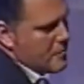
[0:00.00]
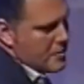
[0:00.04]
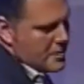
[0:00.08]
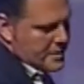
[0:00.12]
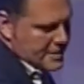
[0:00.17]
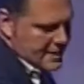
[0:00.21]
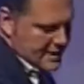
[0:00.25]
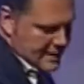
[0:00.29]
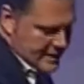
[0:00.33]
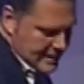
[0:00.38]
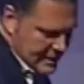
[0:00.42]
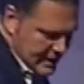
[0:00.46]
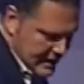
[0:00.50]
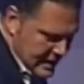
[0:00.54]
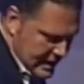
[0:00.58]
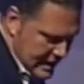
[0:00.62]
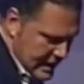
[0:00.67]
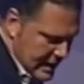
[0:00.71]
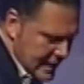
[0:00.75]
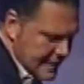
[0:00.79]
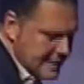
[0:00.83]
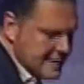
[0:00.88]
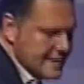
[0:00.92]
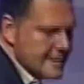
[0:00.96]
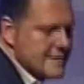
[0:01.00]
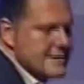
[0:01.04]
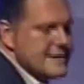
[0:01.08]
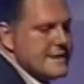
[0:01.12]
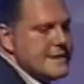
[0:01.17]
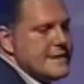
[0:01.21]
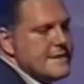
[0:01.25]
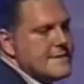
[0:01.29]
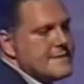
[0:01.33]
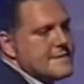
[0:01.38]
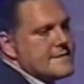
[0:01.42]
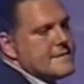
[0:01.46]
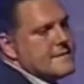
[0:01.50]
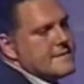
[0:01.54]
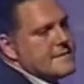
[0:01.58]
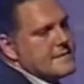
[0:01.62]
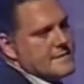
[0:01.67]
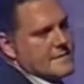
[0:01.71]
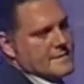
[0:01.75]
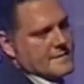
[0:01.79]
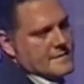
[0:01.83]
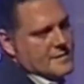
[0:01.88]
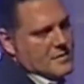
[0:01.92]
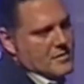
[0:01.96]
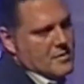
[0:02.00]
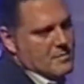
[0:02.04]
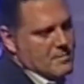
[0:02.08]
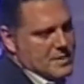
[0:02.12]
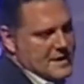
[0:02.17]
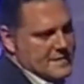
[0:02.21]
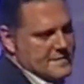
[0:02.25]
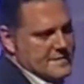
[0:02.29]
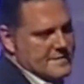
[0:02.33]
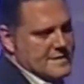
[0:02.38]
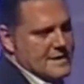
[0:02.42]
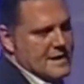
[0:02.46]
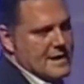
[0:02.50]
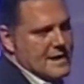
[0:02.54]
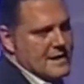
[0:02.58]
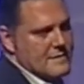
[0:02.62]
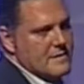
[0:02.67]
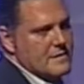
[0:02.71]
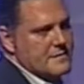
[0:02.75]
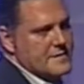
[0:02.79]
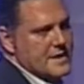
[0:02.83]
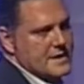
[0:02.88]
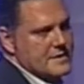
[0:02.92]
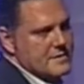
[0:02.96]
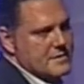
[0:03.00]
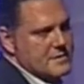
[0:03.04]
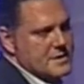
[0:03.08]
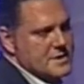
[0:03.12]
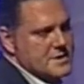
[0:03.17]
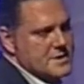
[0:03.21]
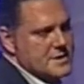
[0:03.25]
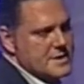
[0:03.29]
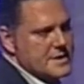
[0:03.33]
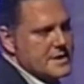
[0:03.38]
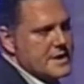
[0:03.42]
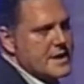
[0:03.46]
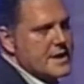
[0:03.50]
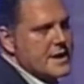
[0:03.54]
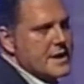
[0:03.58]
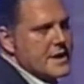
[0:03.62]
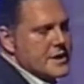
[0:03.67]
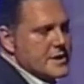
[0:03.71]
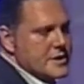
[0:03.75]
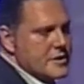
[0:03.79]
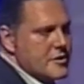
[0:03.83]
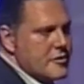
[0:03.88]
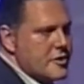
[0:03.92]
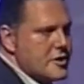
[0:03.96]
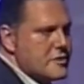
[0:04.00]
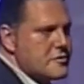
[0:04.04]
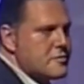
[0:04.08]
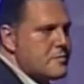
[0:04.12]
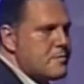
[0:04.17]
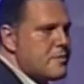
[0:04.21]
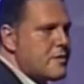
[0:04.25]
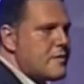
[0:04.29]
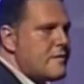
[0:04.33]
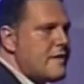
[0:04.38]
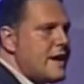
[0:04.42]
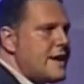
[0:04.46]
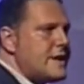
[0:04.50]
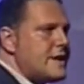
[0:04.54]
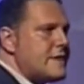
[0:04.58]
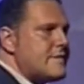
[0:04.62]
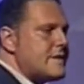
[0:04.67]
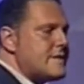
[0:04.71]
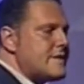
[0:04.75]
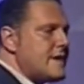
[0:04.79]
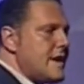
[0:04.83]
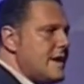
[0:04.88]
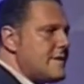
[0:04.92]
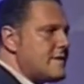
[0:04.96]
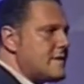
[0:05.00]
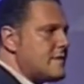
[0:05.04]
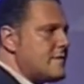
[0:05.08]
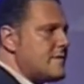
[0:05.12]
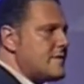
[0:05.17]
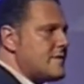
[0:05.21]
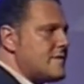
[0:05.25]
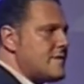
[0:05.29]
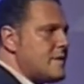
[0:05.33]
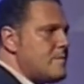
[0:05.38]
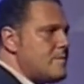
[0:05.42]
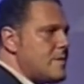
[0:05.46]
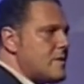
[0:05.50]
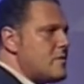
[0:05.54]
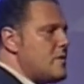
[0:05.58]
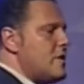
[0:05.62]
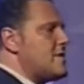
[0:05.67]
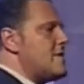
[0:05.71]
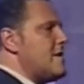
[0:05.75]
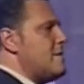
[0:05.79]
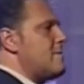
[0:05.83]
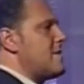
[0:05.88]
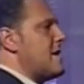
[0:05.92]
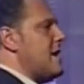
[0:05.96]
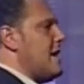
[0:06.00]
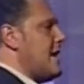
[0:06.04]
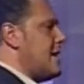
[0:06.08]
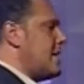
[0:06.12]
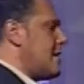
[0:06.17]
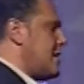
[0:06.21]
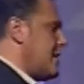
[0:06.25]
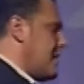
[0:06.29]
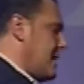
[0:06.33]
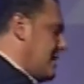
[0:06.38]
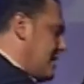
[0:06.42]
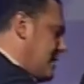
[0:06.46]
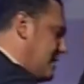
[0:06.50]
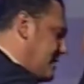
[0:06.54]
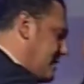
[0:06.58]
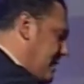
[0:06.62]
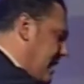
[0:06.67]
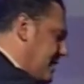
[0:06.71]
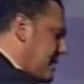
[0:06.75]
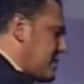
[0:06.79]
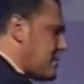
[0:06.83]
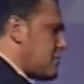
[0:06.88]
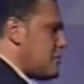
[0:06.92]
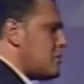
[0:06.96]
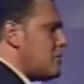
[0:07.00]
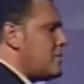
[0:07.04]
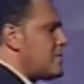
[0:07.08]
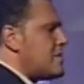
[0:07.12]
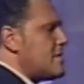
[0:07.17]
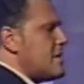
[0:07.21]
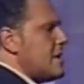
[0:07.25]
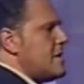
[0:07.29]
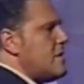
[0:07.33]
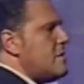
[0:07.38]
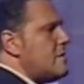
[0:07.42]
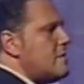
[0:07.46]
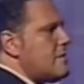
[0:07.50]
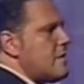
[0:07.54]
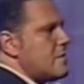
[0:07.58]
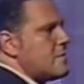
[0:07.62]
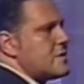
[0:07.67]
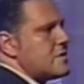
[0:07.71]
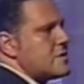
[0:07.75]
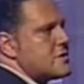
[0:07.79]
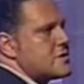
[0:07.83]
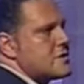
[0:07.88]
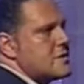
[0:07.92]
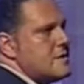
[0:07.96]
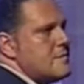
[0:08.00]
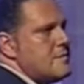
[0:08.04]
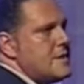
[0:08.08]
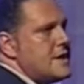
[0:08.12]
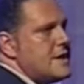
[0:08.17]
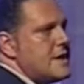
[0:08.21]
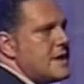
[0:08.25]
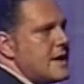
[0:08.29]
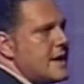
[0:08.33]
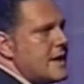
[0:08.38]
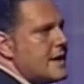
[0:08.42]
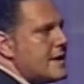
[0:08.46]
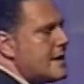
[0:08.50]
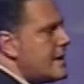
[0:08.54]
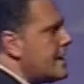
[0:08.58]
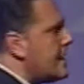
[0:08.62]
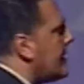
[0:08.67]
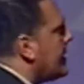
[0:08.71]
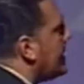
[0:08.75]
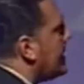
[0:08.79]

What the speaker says: working underneath the complexity level of technology in order to provide advertisers with simple concepts like target groups they know from traditional media,